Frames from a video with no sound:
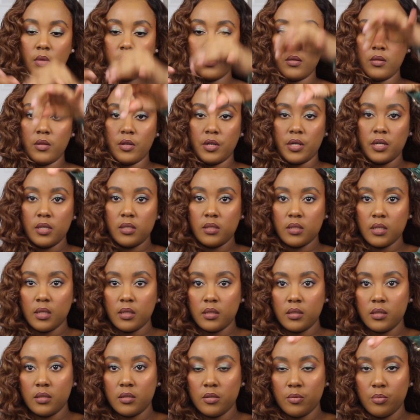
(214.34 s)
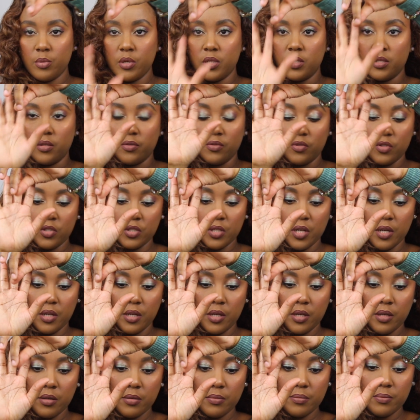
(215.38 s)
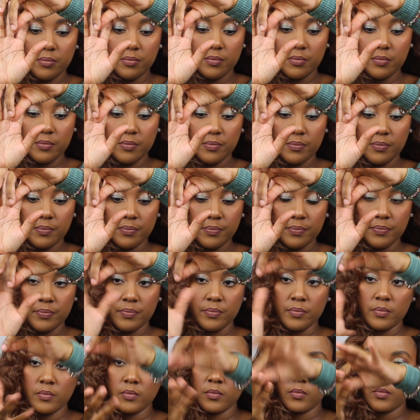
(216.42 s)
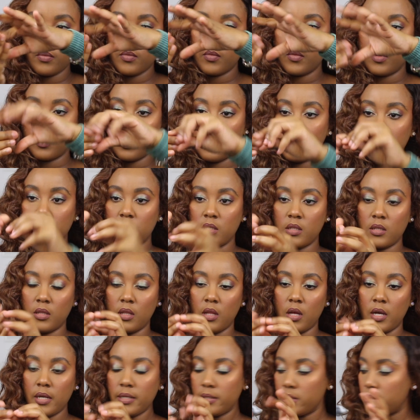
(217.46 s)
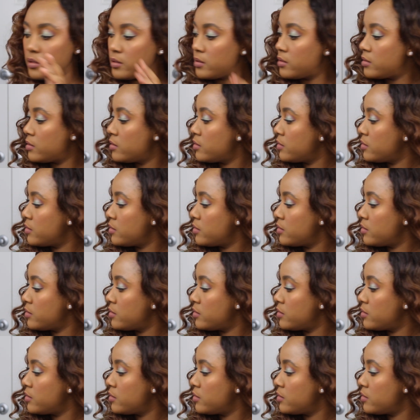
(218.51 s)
There is a little bit of shedding, not a lot.